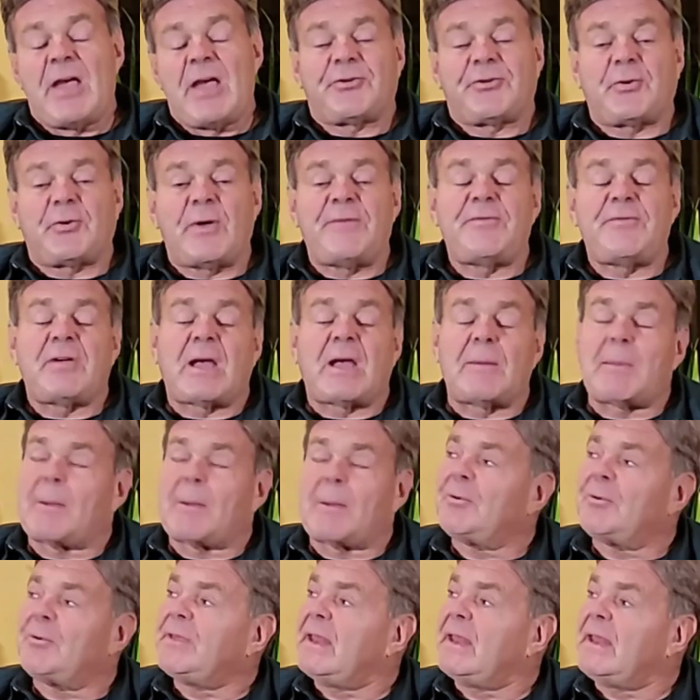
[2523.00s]
so if you come
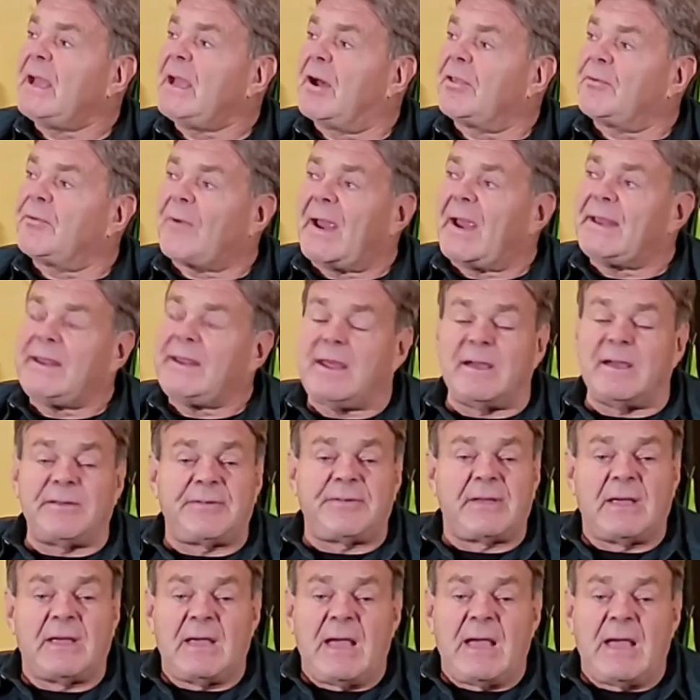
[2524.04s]
up with any other
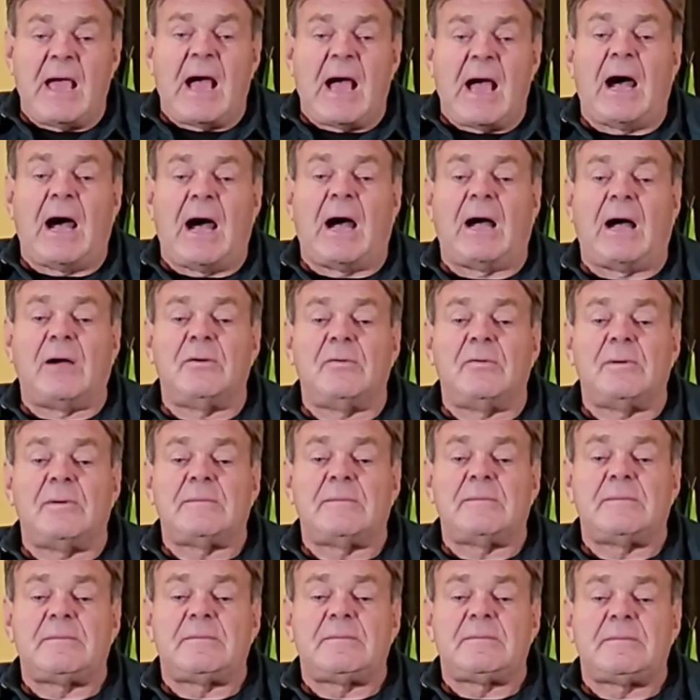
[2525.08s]
ideas, uh,
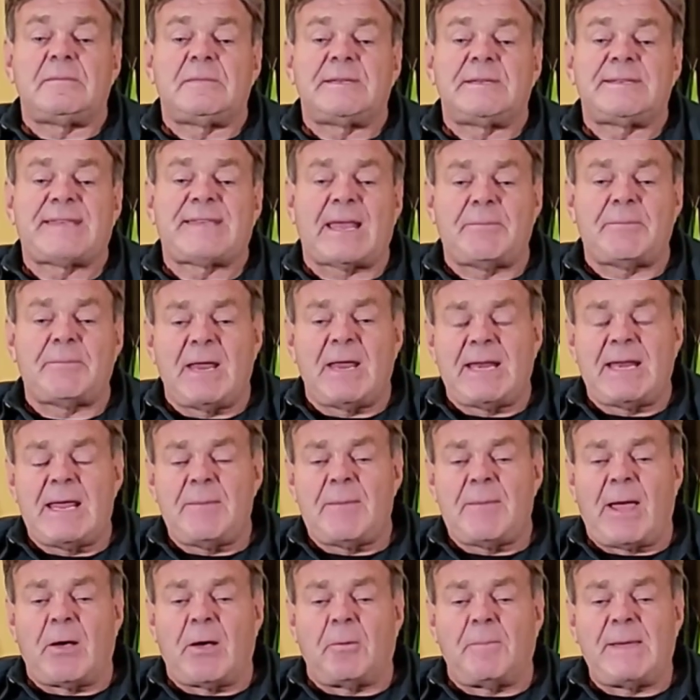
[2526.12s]
send me an
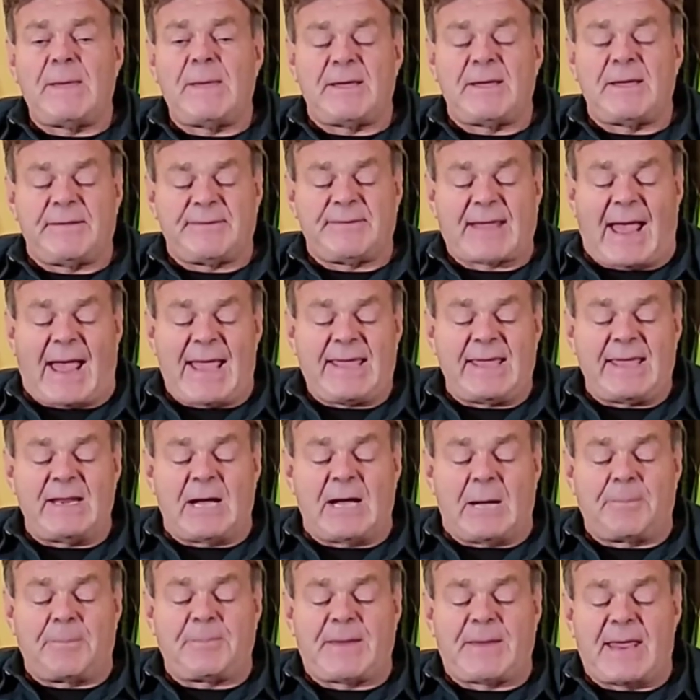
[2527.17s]
email because I can
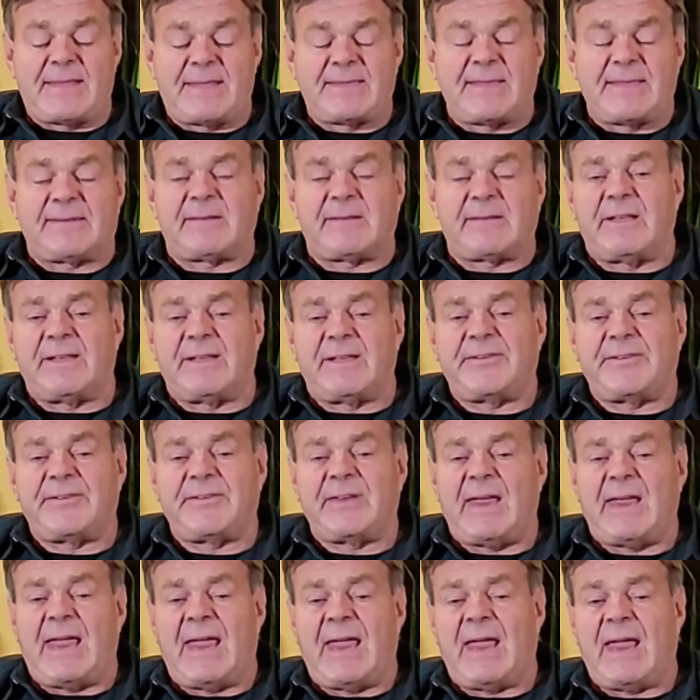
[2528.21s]
update this
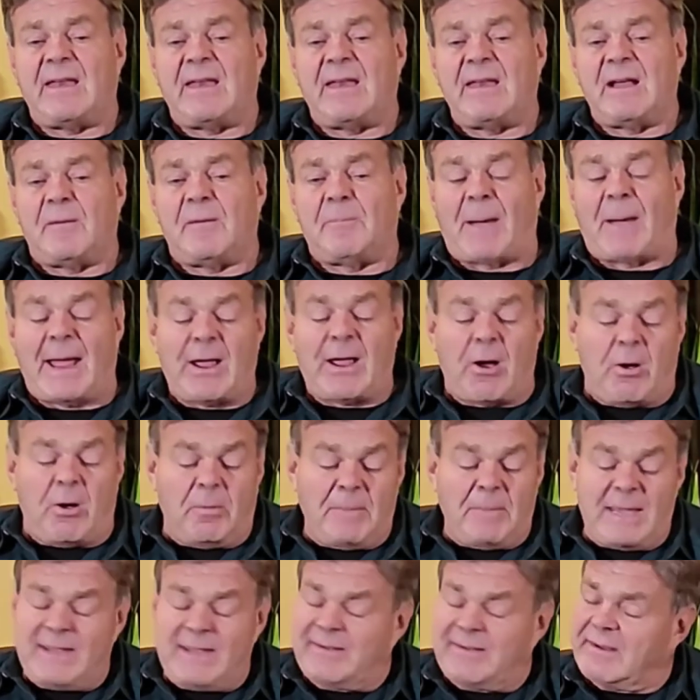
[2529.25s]
list. And by all
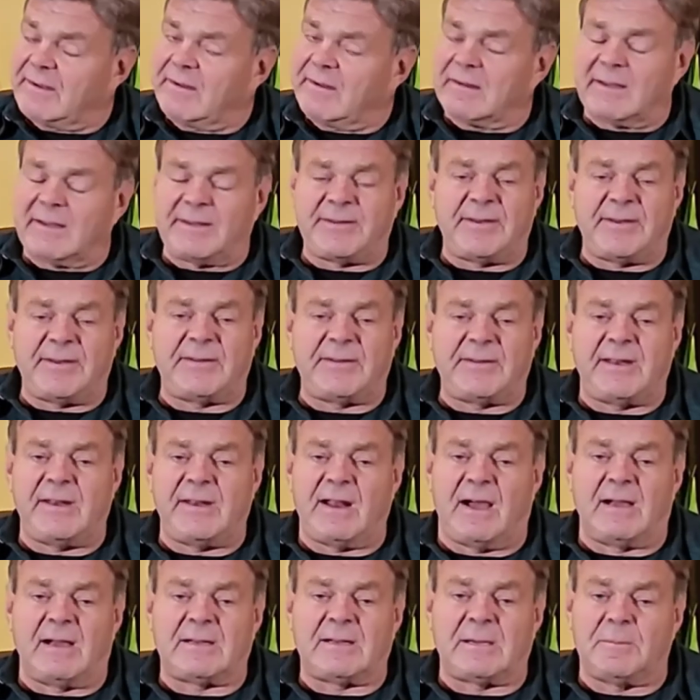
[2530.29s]
means, this list isn't
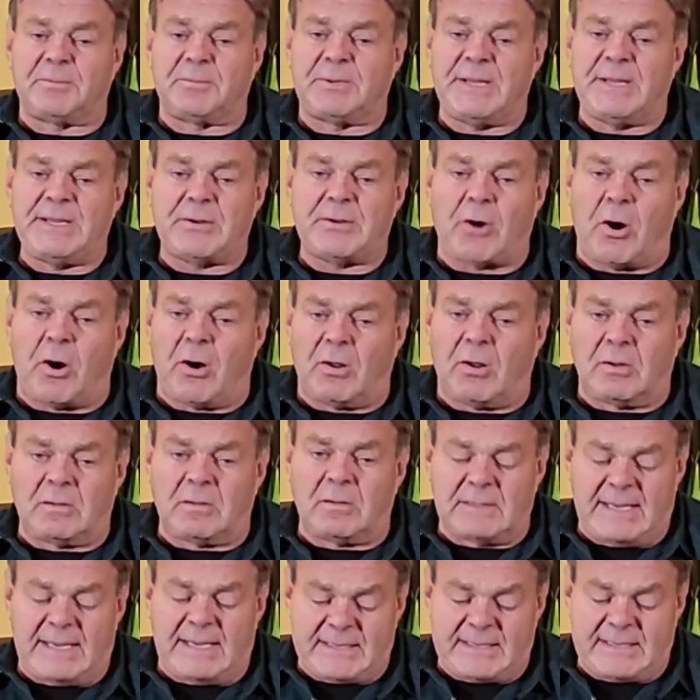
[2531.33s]
a complete,
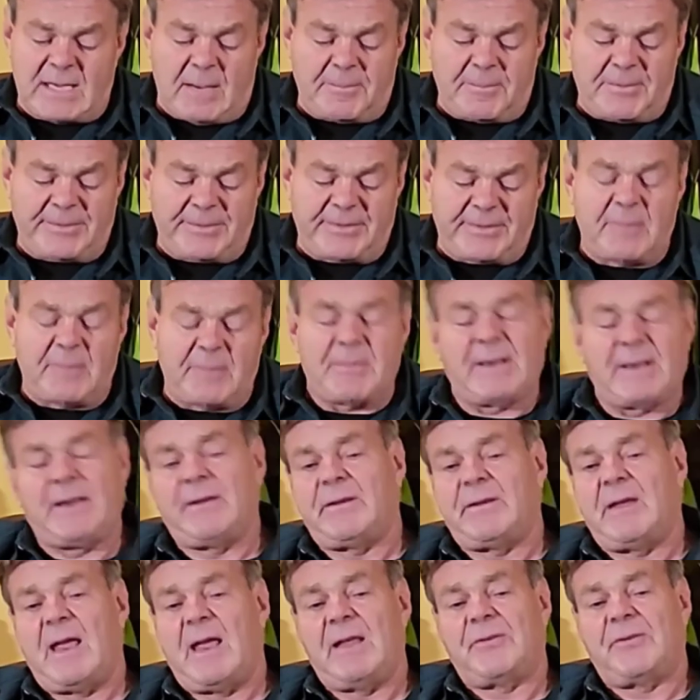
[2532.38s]
all encompassing, but
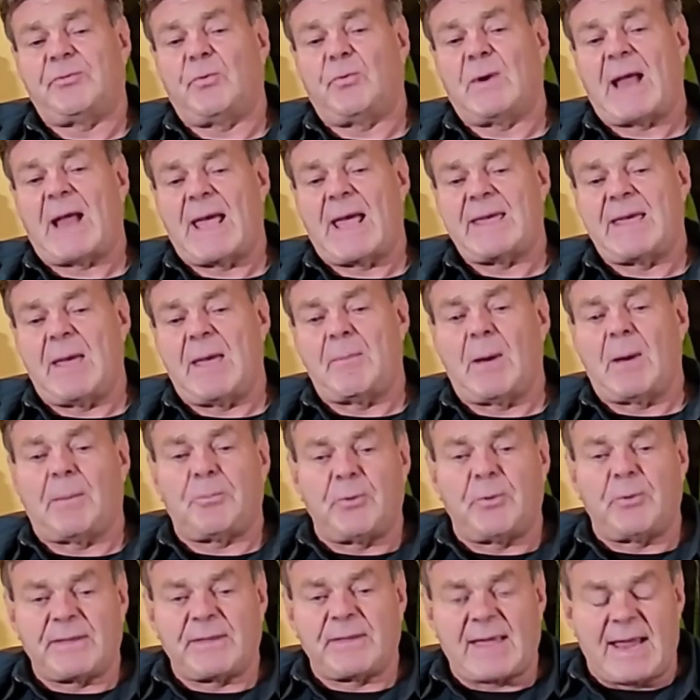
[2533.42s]
it, it's what I came
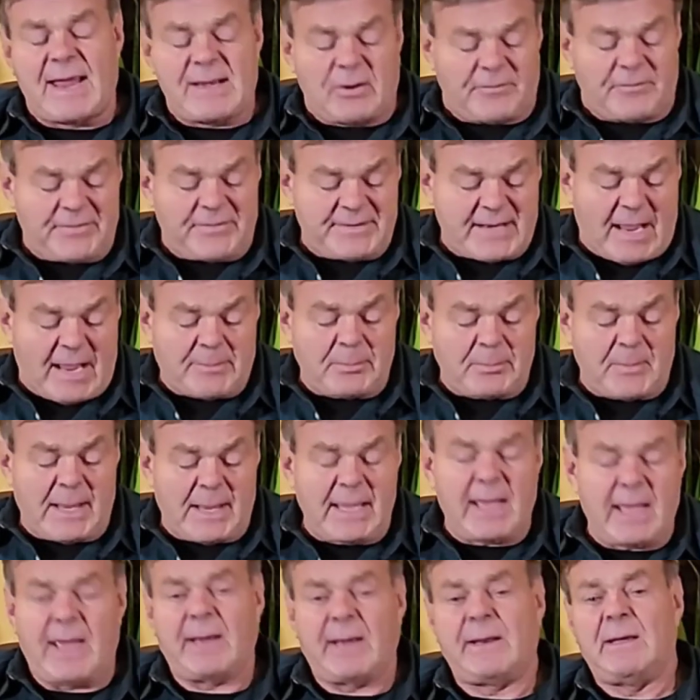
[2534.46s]
up with kind of off the top of
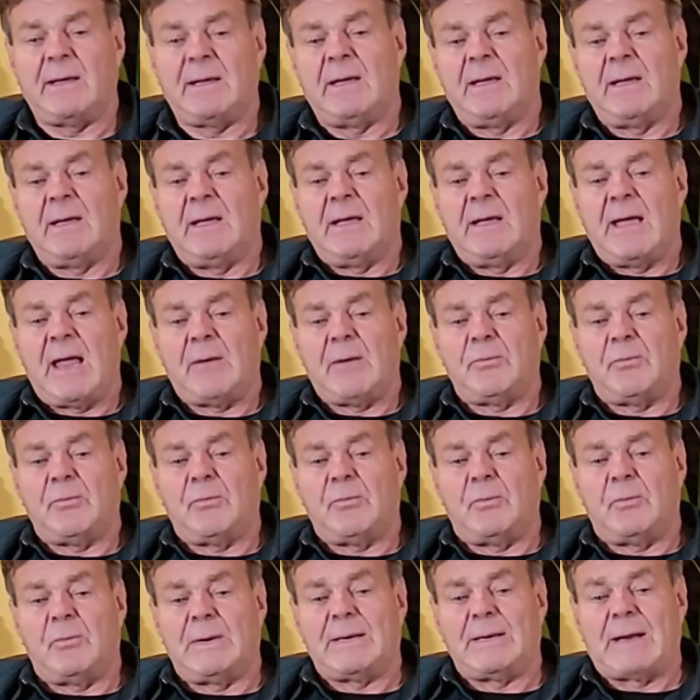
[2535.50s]
my head and
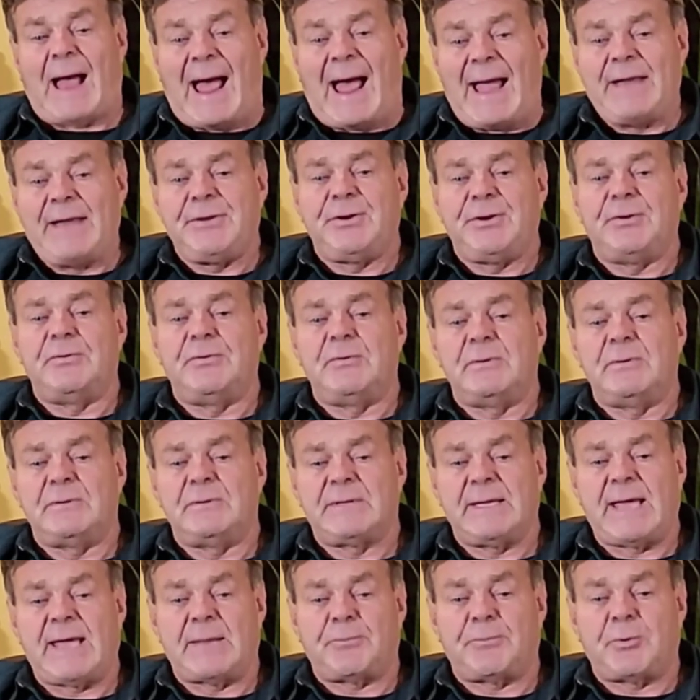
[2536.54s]
what I do
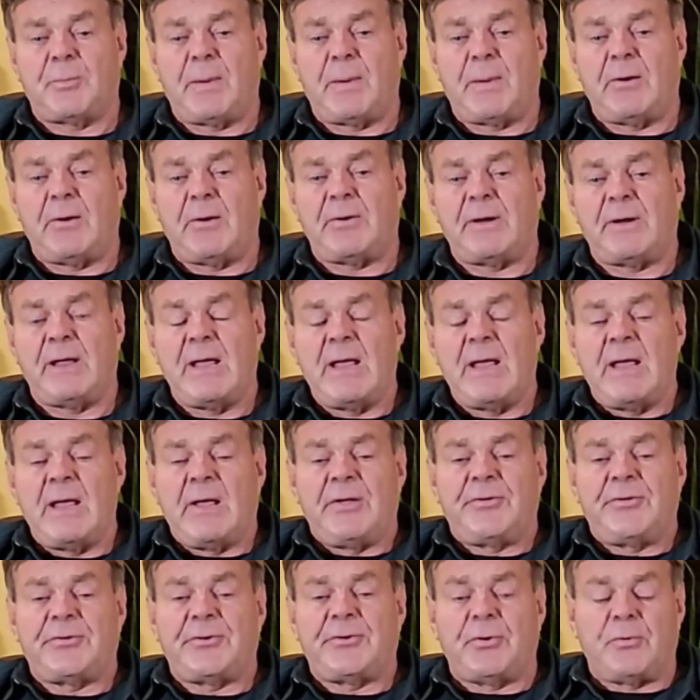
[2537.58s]
to get prepared.
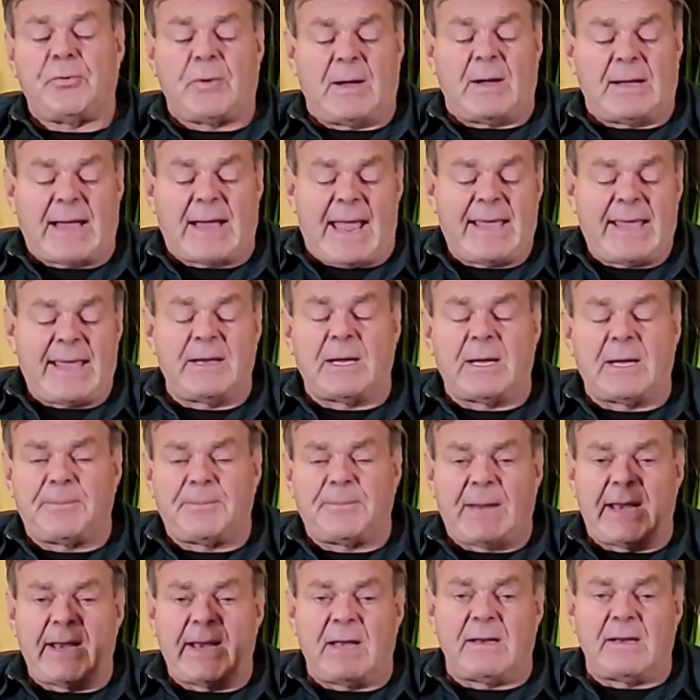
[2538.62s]
So uh, I can
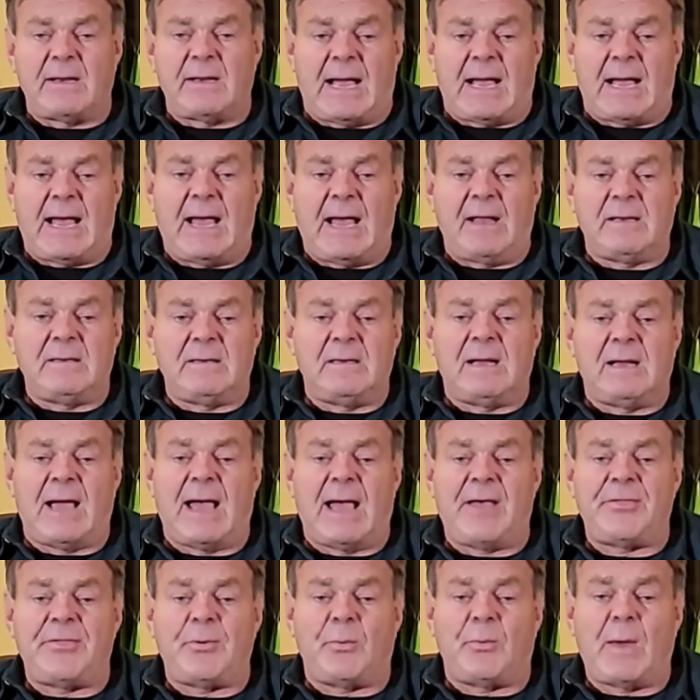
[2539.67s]
update it on,
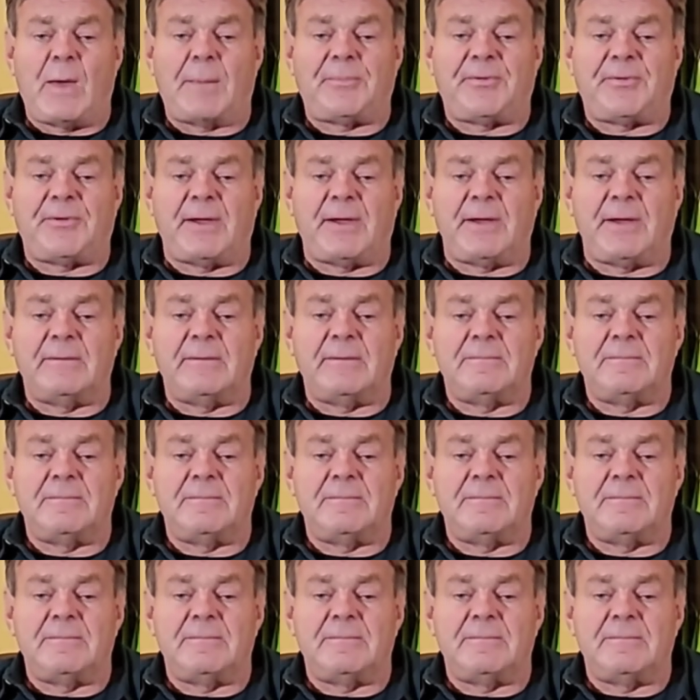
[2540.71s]
on the website.